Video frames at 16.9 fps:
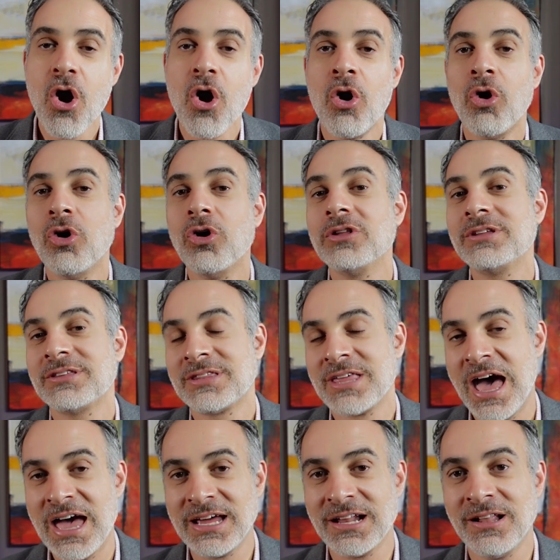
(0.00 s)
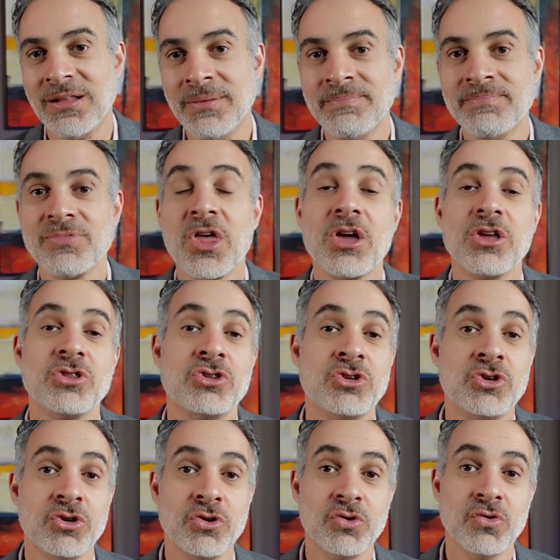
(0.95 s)
hold the title
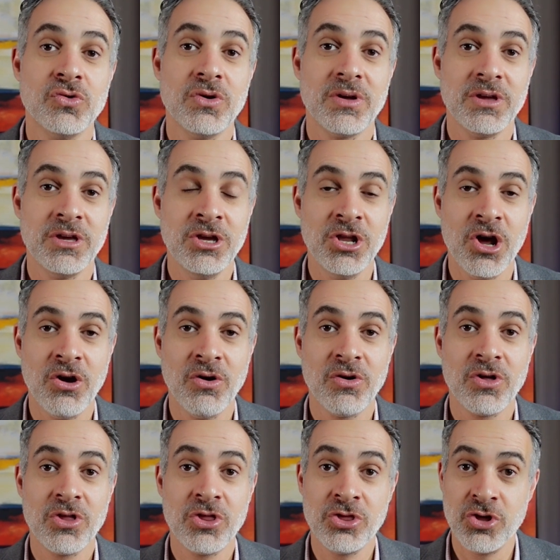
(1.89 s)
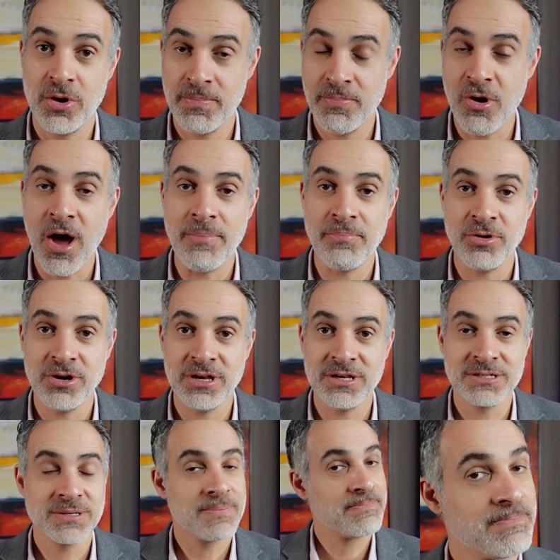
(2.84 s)
to, their
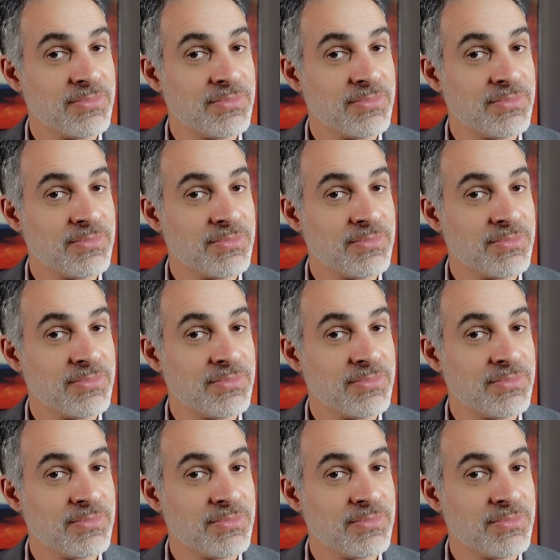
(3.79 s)
properties.